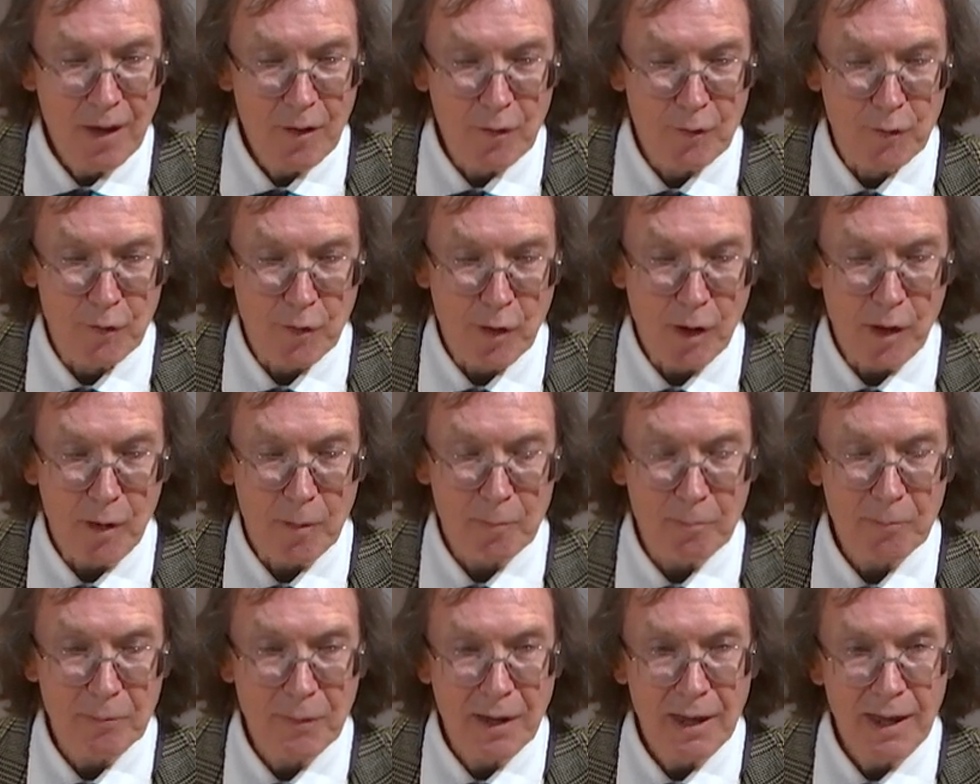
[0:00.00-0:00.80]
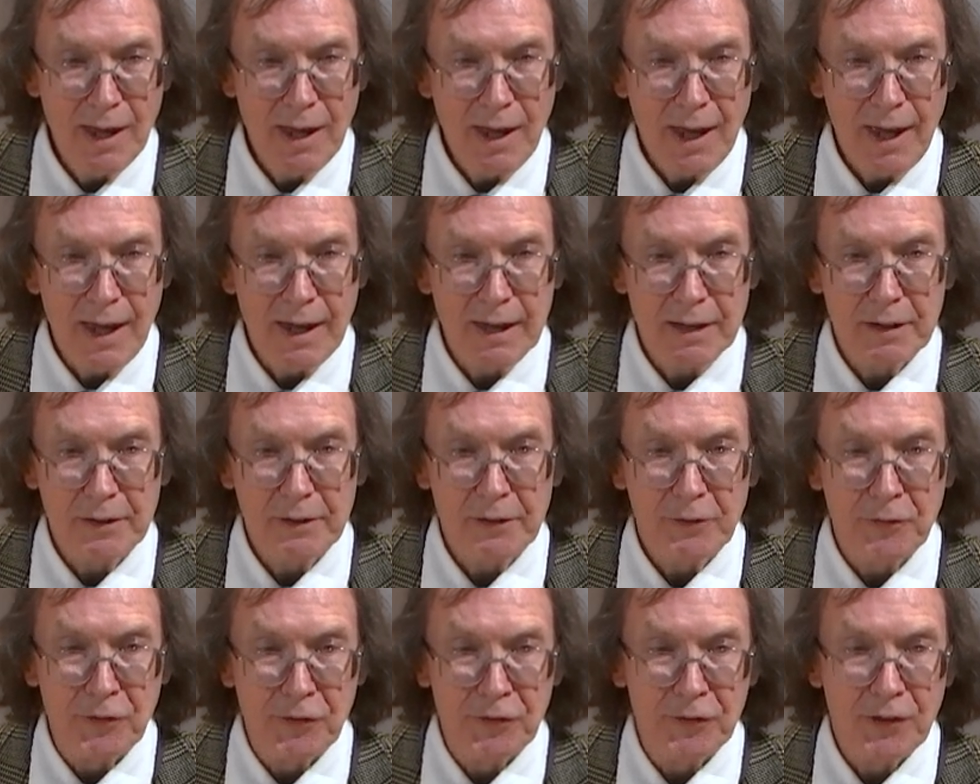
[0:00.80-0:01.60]
from
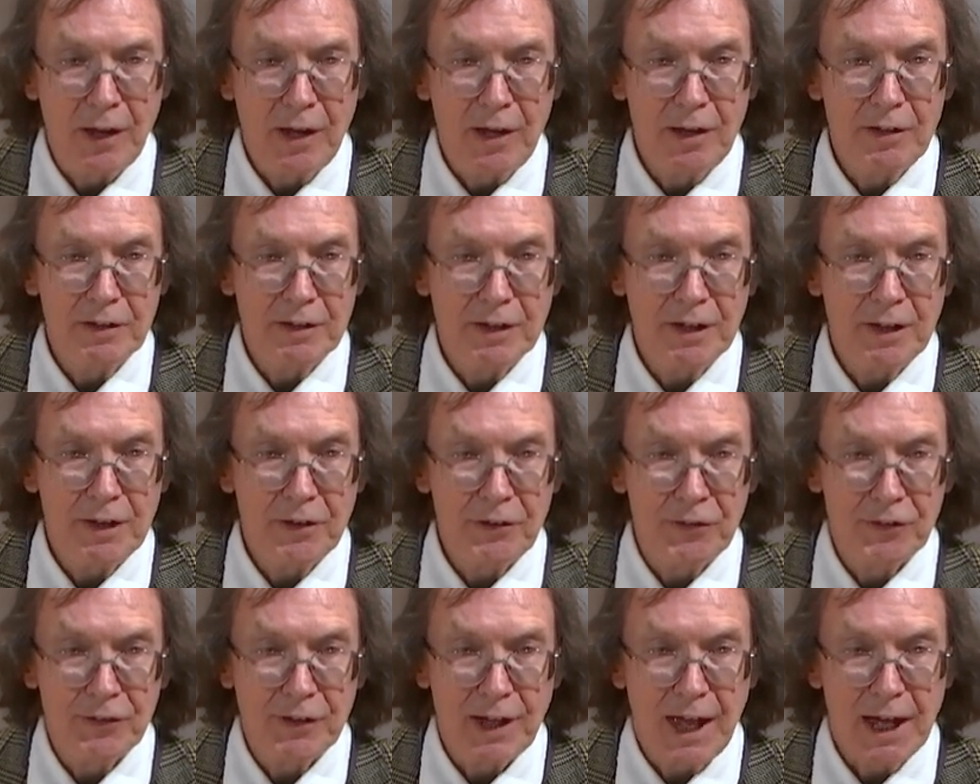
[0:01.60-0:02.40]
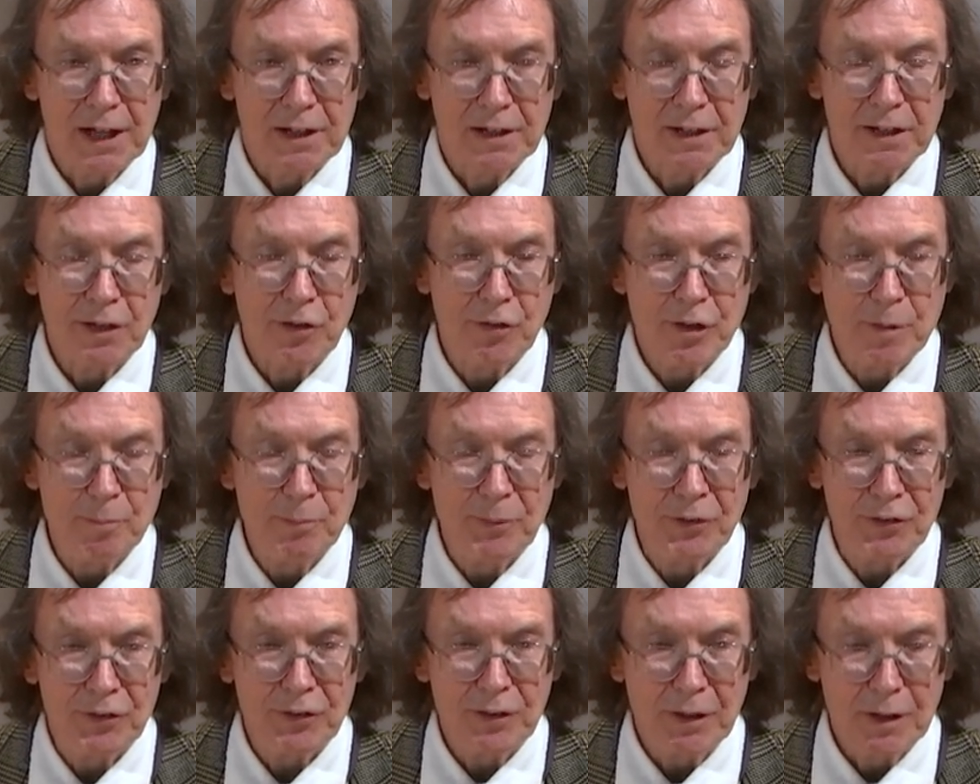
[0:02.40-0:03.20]
Egil
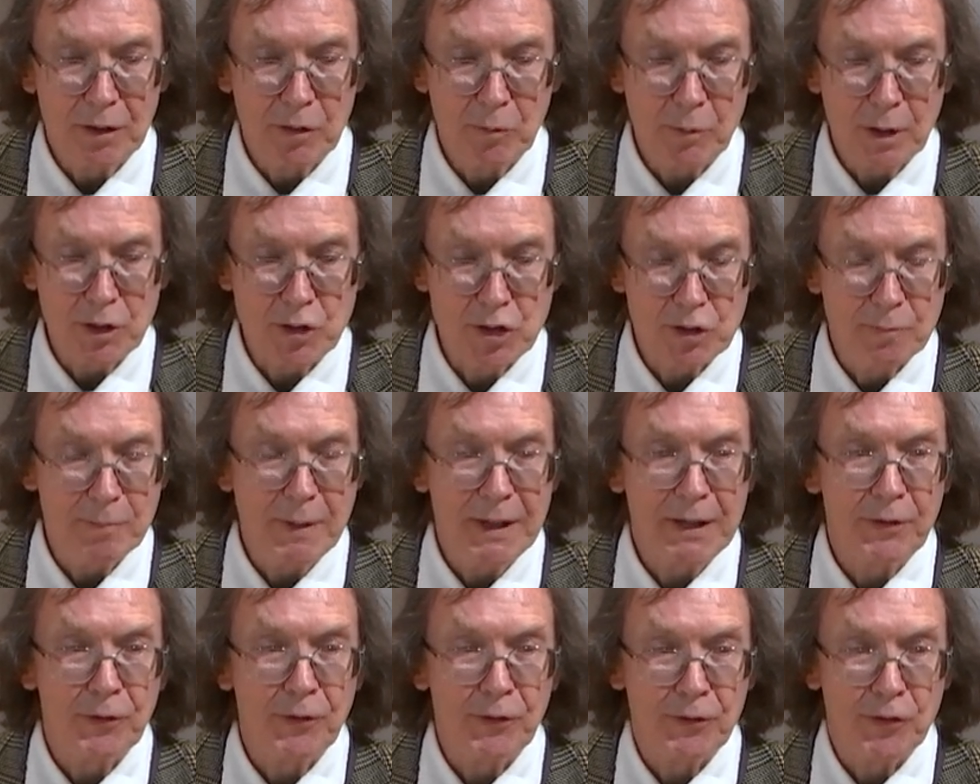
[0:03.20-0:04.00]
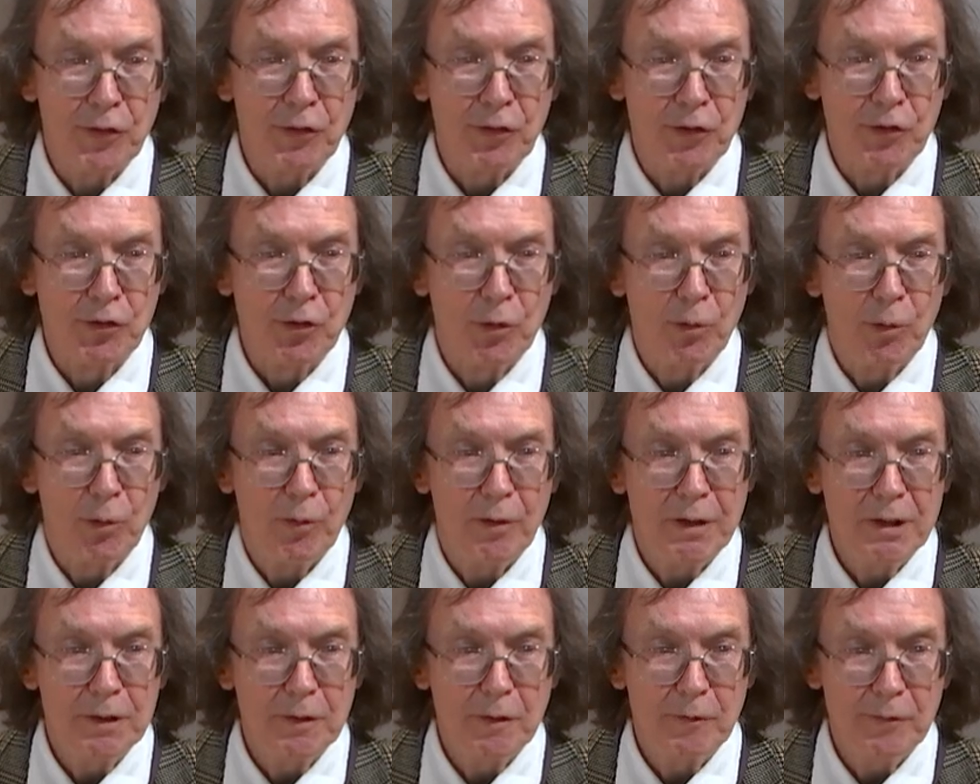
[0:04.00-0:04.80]
Skallagrimsson, which means the
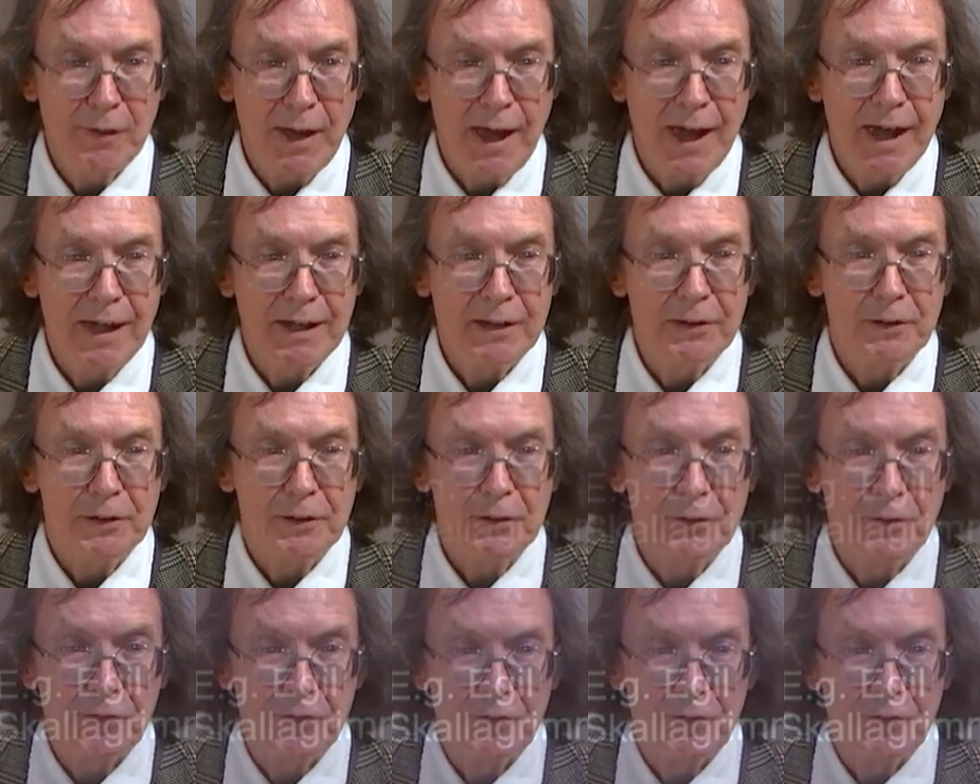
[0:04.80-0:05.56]
story of Egil,